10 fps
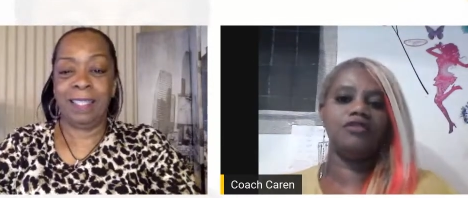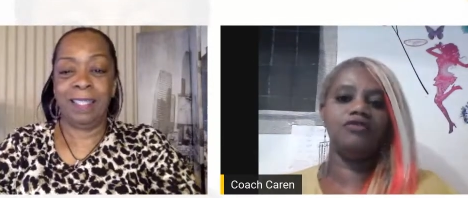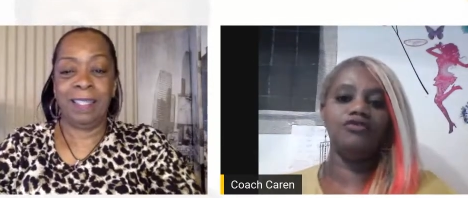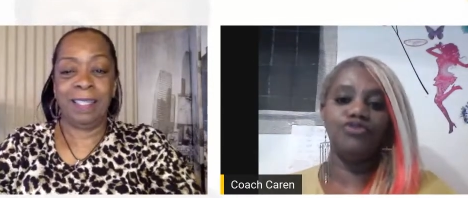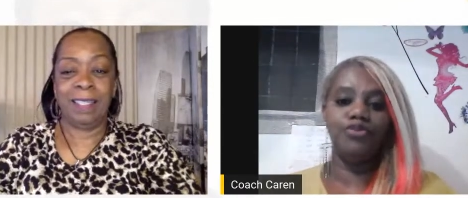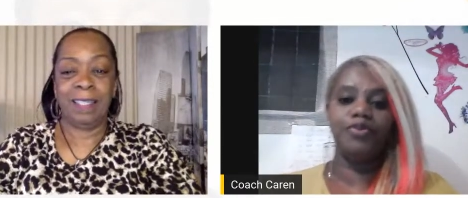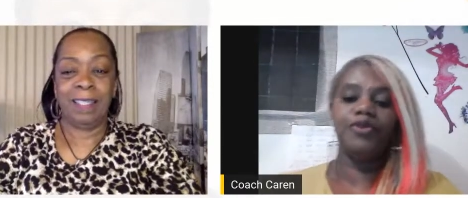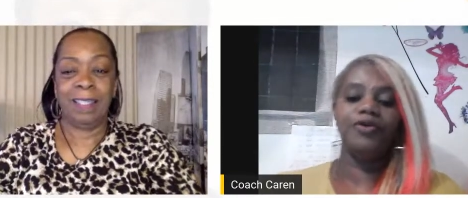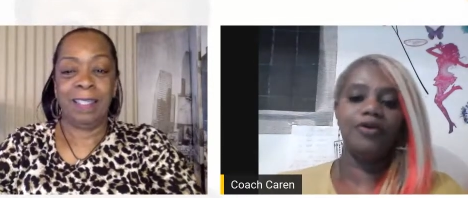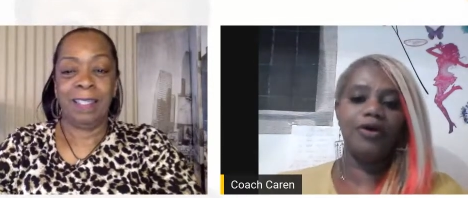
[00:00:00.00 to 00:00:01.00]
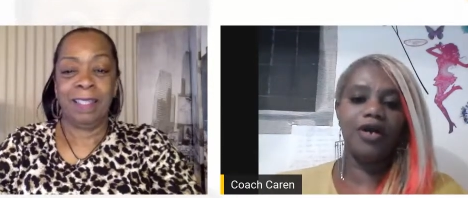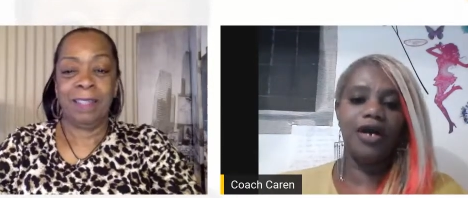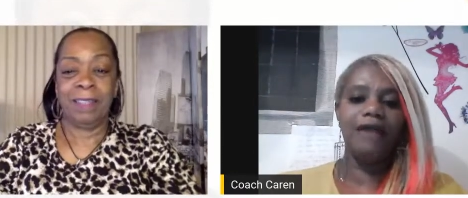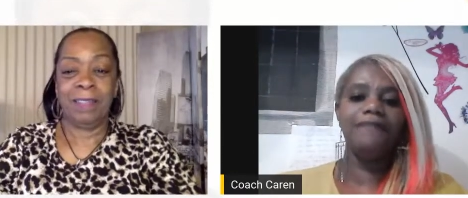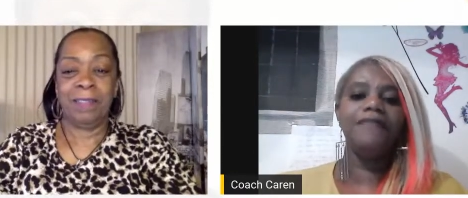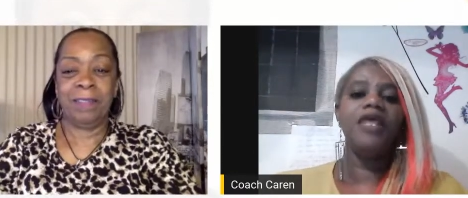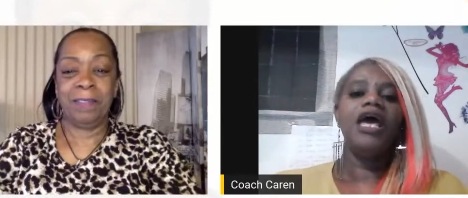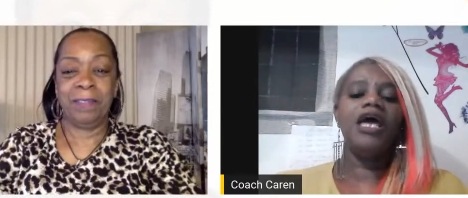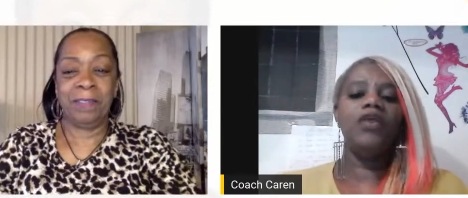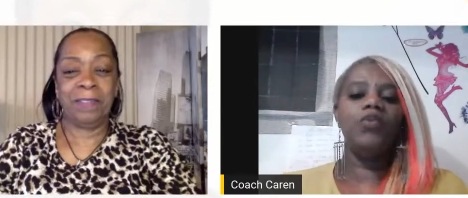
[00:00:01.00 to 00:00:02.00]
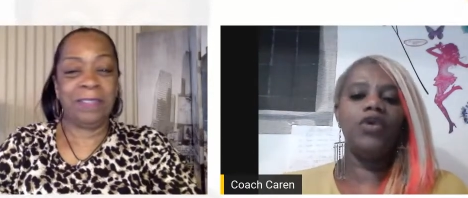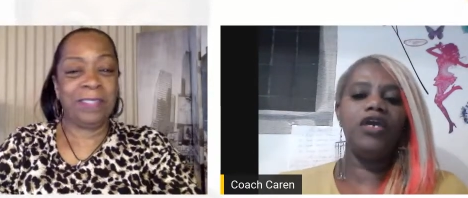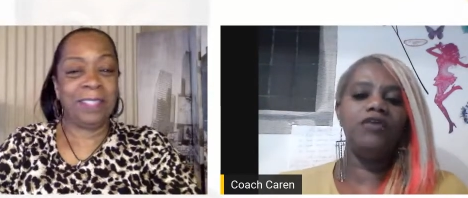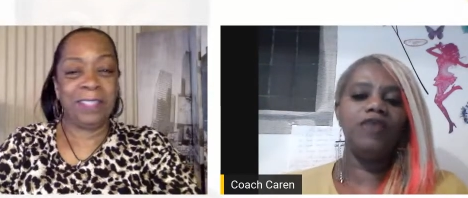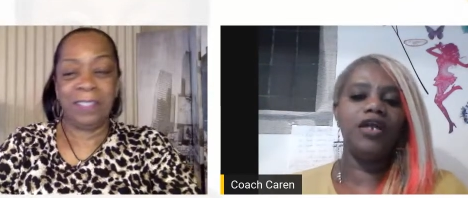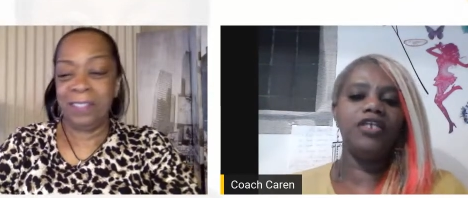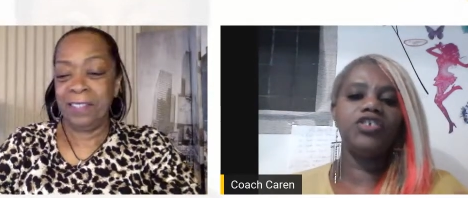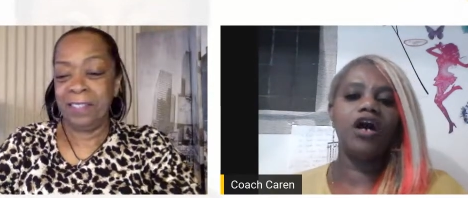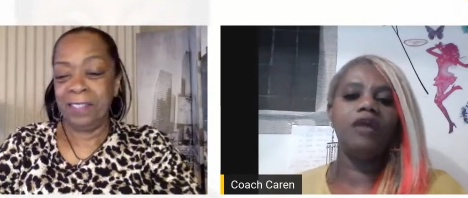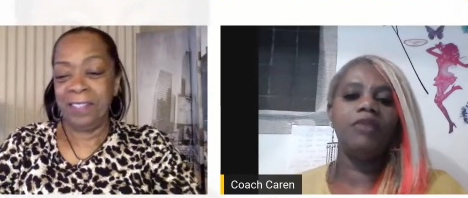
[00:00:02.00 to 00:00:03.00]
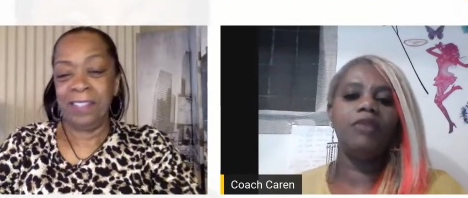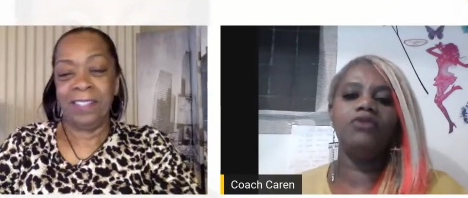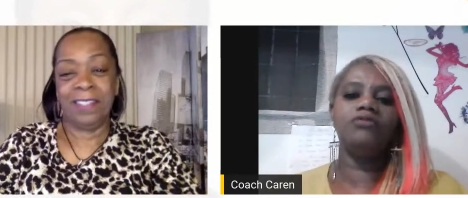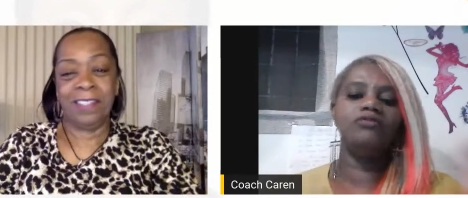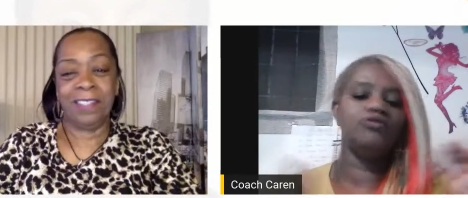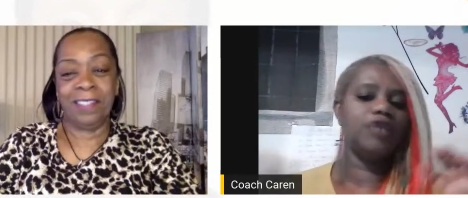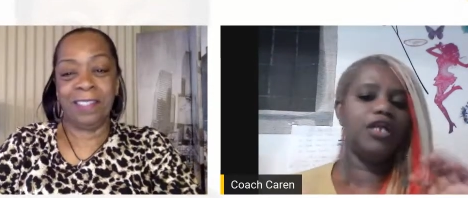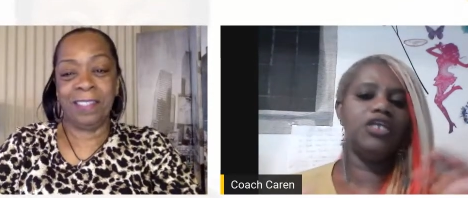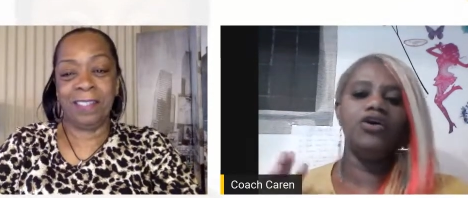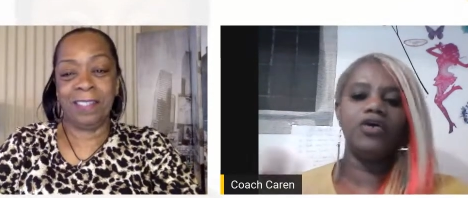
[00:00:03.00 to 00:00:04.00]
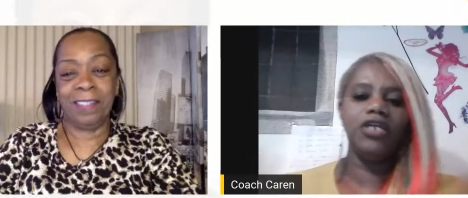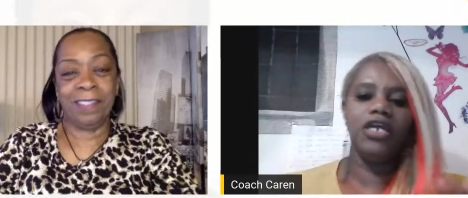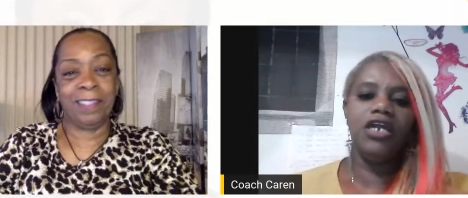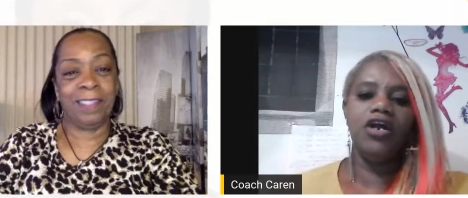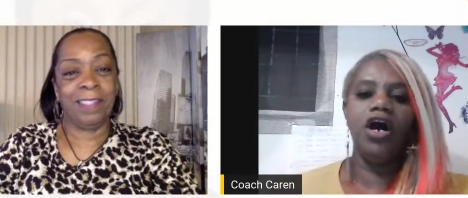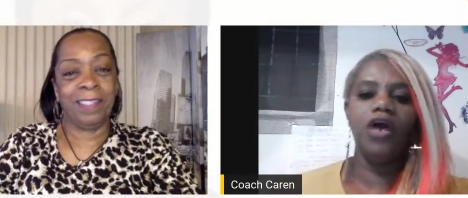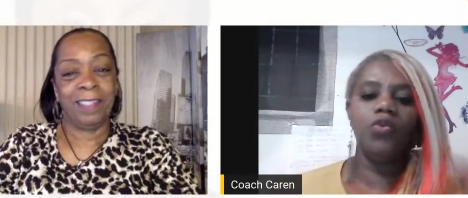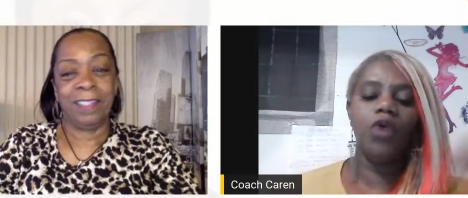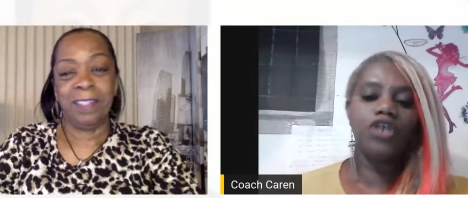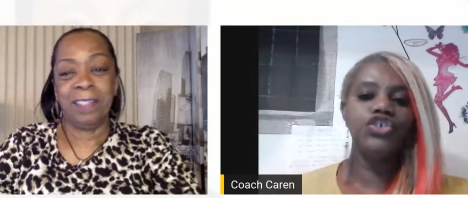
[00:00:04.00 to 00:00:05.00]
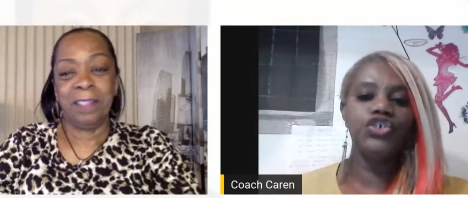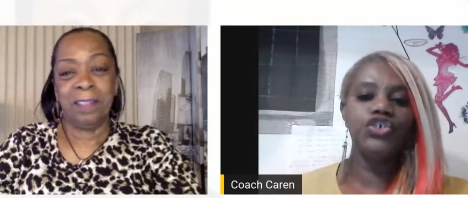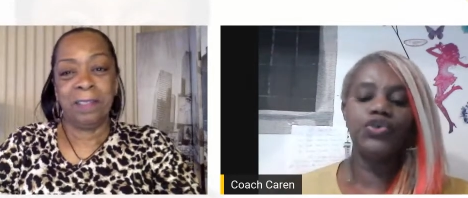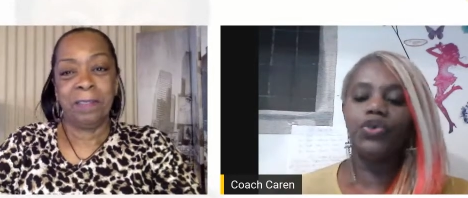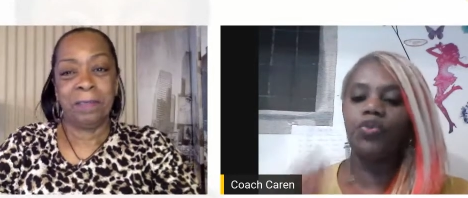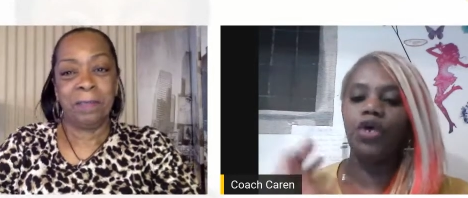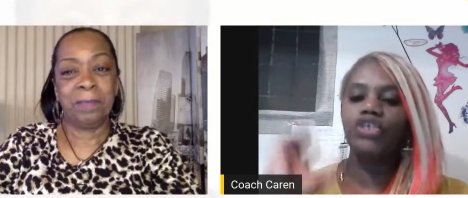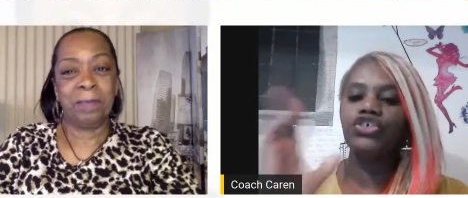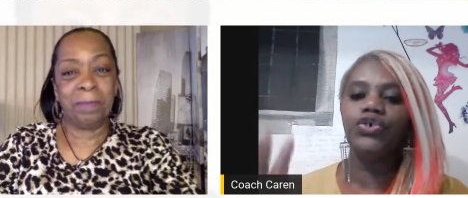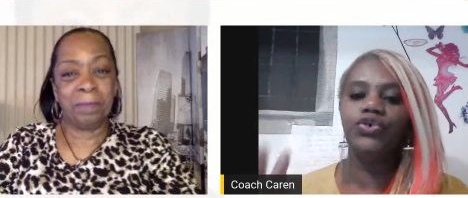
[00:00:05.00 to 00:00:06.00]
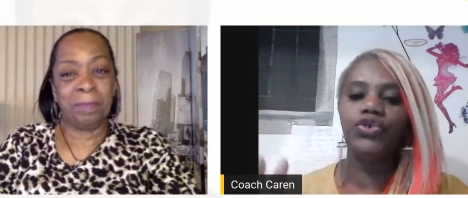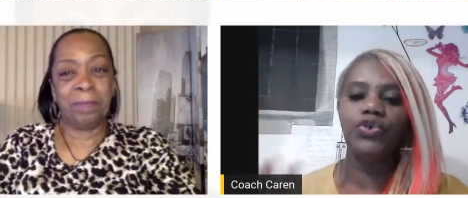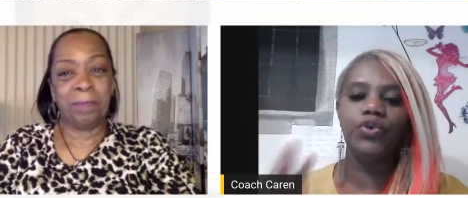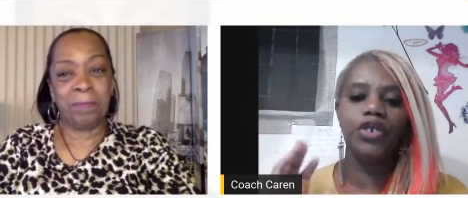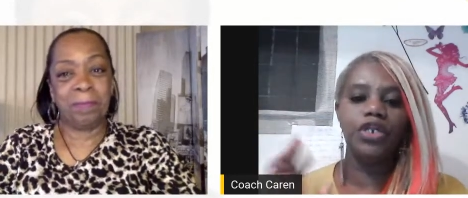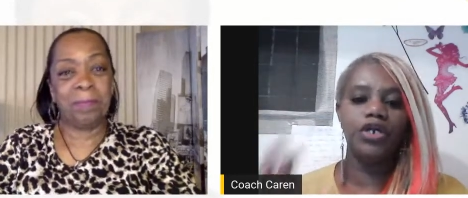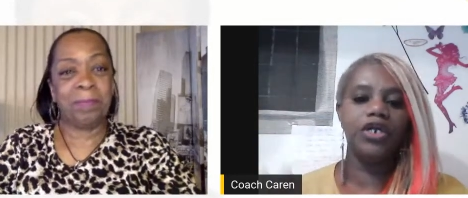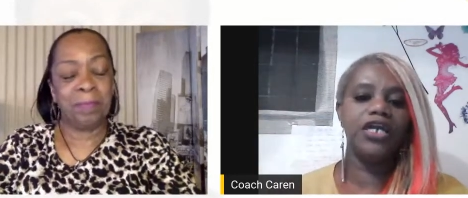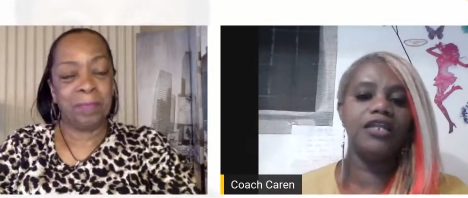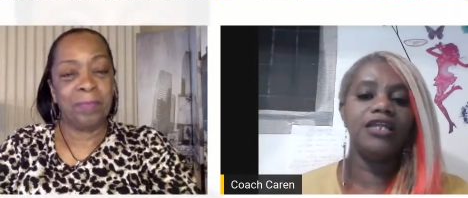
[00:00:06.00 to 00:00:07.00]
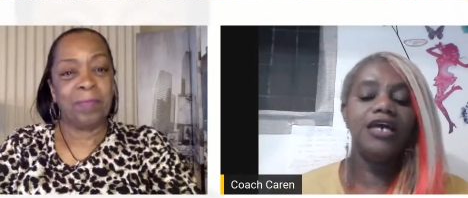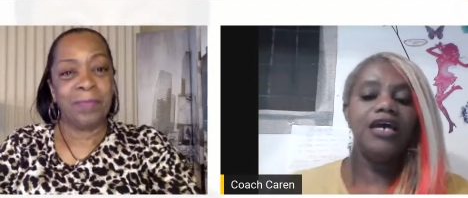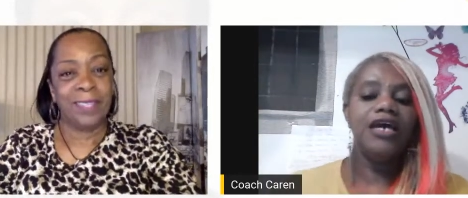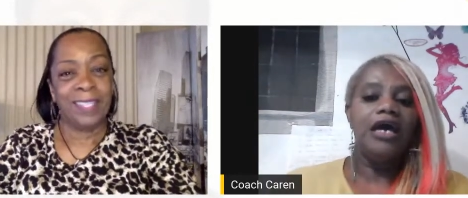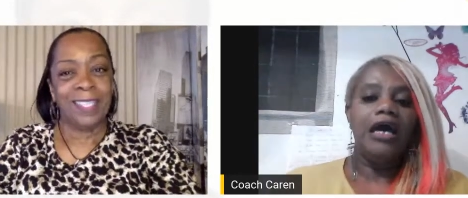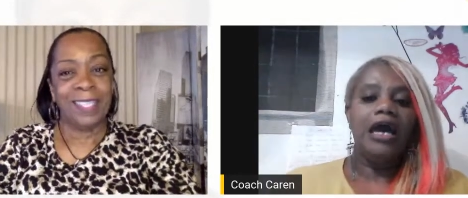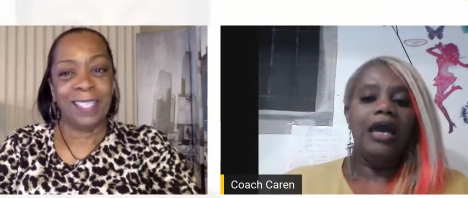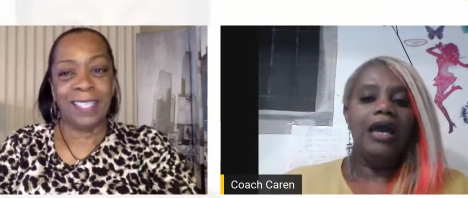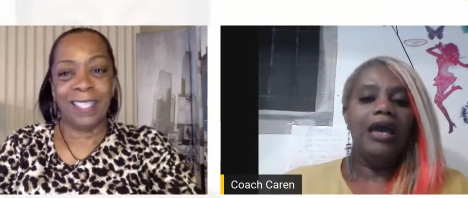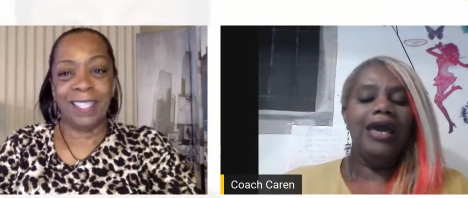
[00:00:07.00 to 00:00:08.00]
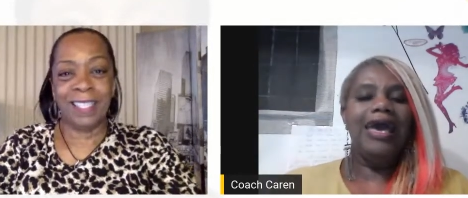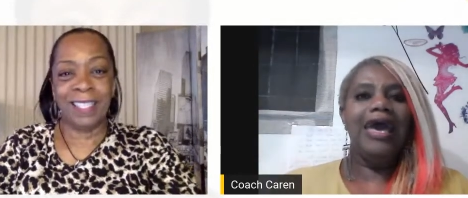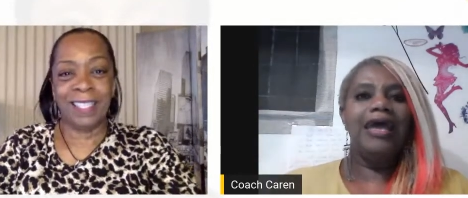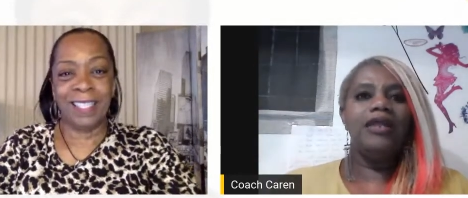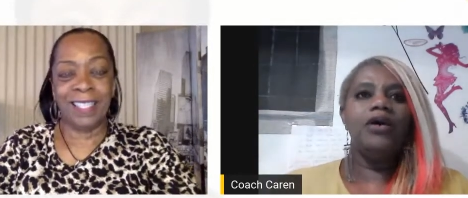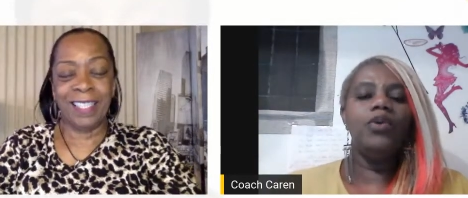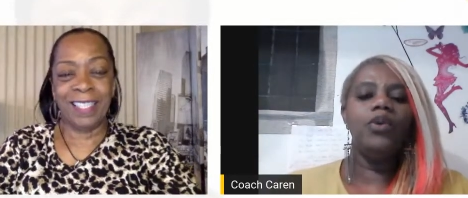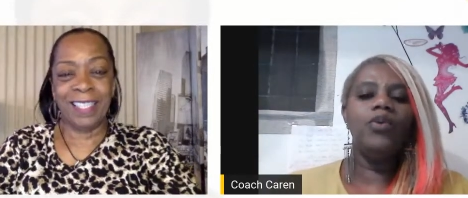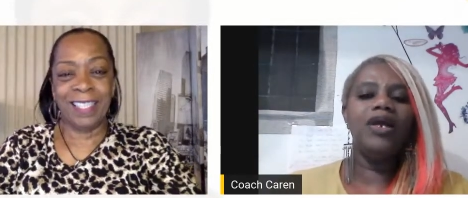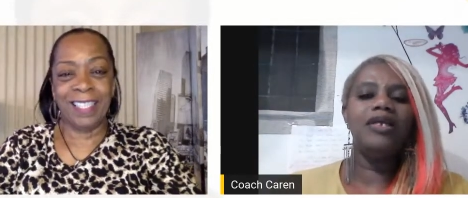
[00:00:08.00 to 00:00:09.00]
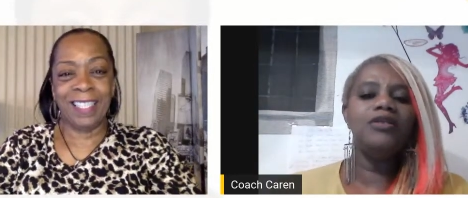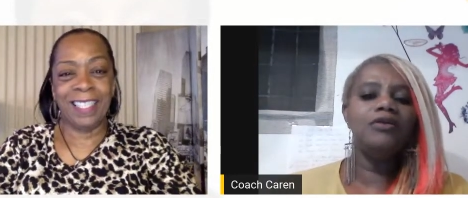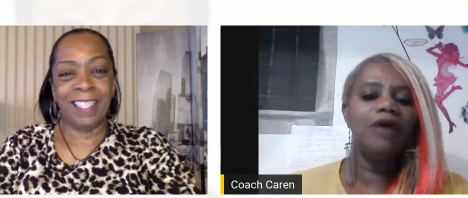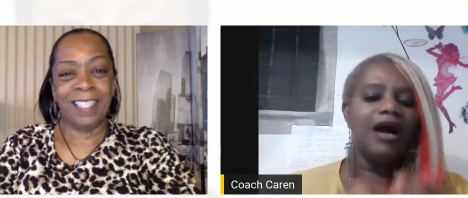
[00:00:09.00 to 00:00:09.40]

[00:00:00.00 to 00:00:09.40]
Speaker 1: group. Okay. And we really talk about really honing in on what you know and what you don't know and learning it. And we want to have